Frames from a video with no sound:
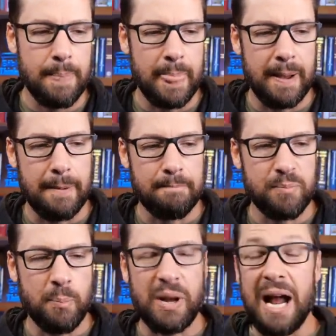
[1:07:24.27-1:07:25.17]

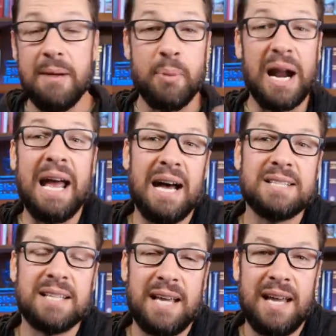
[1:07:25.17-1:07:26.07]
Um, but I but I
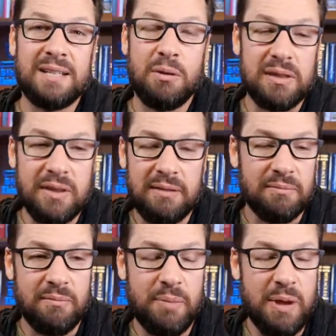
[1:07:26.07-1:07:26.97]
hesitate to think that
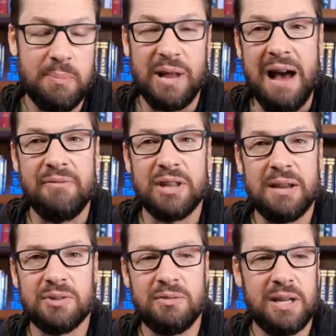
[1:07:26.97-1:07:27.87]
people have the
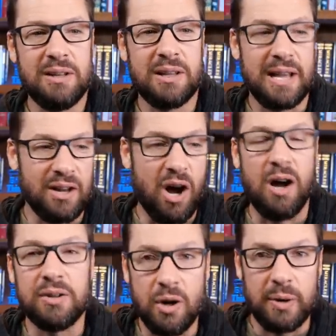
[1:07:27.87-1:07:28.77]
gift of healing like an
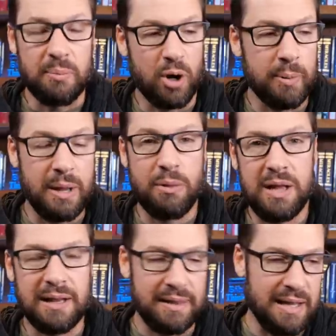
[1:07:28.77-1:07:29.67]
ongoing permanent
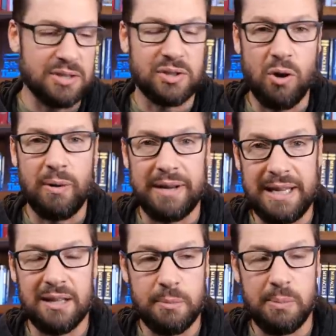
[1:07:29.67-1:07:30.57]
thing, like they just go around
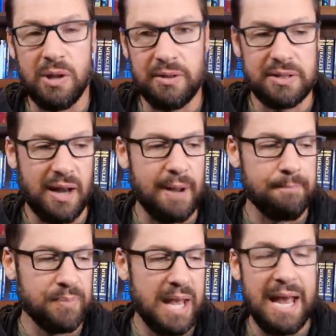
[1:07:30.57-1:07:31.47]
healing people all the time,
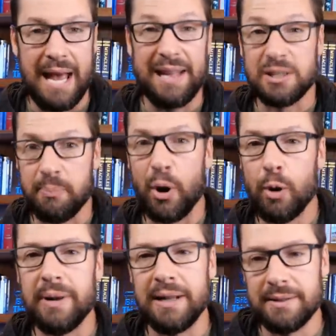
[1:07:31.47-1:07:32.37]
and that's a
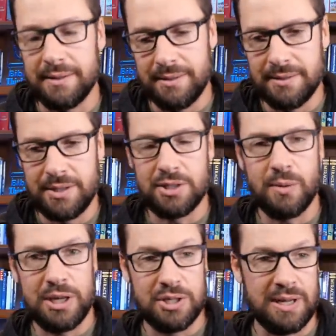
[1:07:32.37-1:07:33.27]
permanent
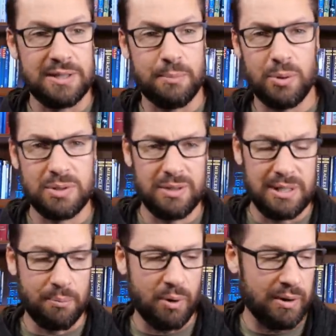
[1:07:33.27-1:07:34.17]
situation as opposed to a
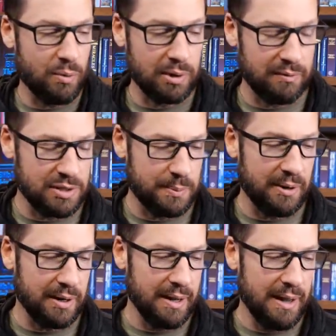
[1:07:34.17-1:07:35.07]
temporary work of the
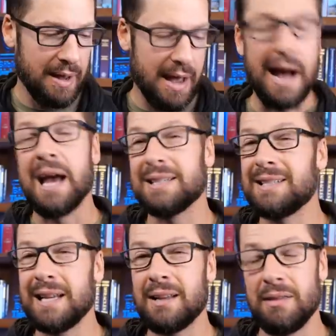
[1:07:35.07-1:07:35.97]
spirit. I
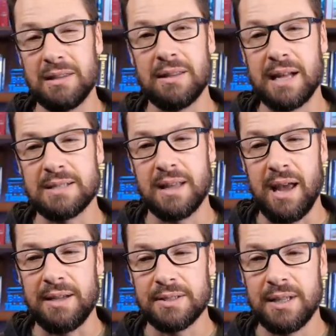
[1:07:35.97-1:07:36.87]
hesitate to think that that's the
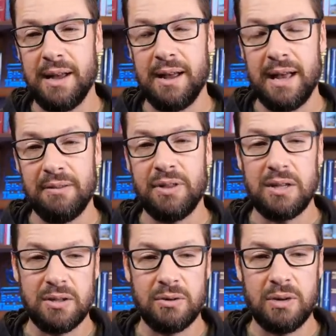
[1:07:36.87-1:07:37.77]
case, and if they
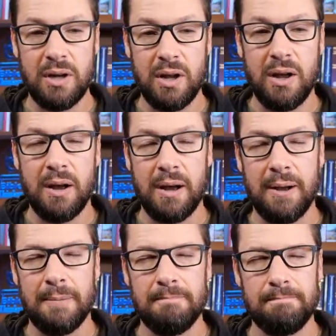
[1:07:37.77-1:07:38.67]
do,
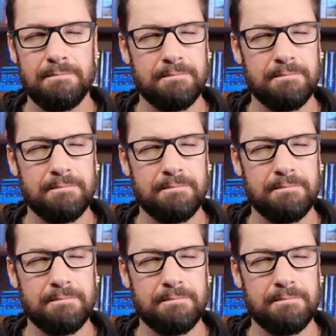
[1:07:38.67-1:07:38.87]
um,